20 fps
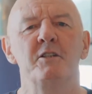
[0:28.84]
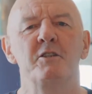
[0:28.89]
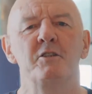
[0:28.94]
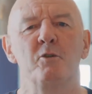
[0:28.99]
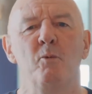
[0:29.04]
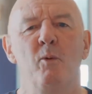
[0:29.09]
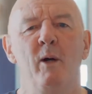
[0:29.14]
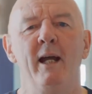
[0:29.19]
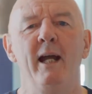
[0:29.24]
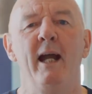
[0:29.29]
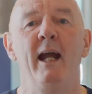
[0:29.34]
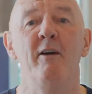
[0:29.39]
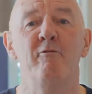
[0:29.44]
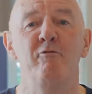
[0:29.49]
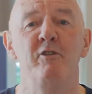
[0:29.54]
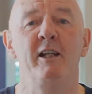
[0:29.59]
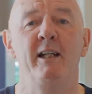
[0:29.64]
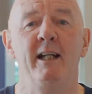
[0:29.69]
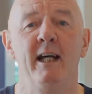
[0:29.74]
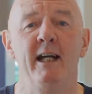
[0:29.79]
to where
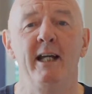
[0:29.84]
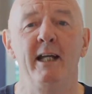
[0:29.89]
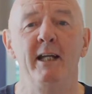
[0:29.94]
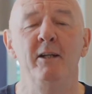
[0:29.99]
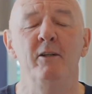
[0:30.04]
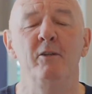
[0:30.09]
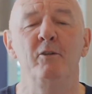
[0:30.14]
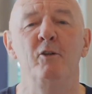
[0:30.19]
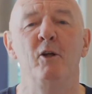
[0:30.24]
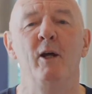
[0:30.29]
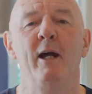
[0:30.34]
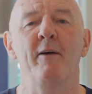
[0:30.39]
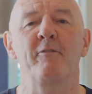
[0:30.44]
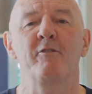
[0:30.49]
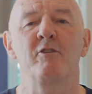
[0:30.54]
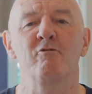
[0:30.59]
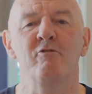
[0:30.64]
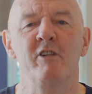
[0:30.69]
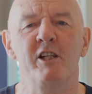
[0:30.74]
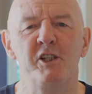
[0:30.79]
every day you have
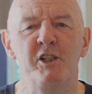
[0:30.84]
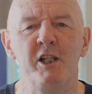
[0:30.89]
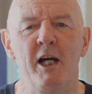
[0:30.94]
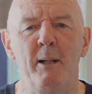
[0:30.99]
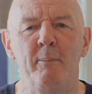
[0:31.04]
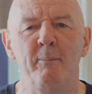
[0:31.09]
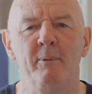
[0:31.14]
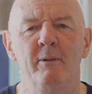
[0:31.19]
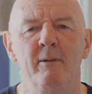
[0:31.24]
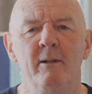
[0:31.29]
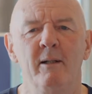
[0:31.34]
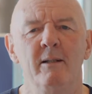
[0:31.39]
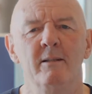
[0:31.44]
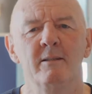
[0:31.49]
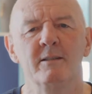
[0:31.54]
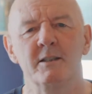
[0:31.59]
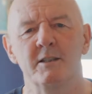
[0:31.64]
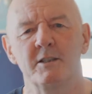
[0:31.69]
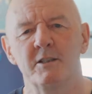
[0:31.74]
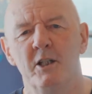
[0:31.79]
to reach up,
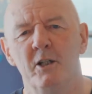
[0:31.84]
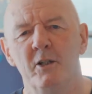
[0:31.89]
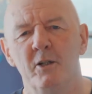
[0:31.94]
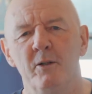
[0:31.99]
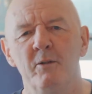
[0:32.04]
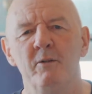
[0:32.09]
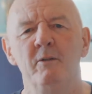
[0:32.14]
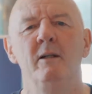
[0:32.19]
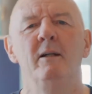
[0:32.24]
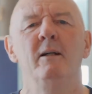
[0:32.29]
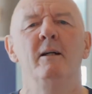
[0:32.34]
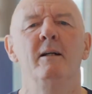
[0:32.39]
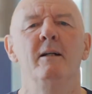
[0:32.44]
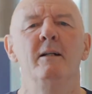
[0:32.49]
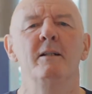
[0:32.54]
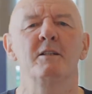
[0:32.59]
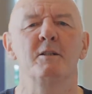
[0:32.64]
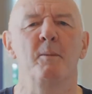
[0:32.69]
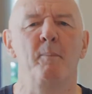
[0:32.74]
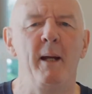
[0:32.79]
to turn,
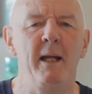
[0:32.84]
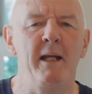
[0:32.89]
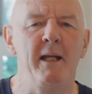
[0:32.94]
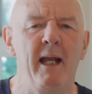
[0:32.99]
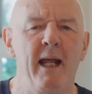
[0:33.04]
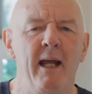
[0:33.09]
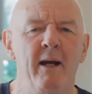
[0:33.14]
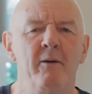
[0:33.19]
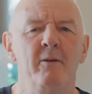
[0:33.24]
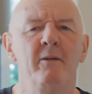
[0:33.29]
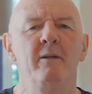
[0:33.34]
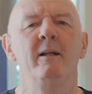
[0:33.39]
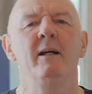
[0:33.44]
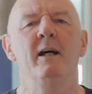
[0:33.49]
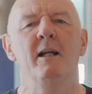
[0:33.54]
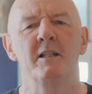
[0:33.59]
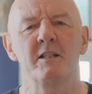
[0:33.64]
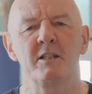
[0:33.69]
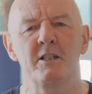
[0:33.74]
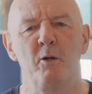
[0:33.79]
to bend down
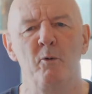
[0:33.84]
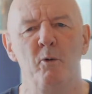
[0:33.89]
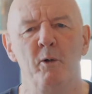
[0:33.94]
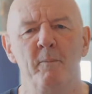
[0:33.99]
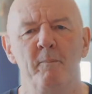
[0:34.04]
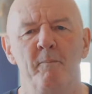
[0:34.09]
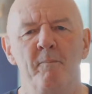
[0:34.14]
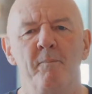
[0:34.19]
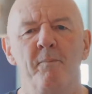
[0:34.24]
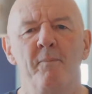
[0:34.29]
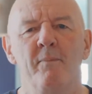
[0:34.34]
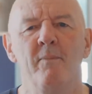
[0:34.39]
and so on.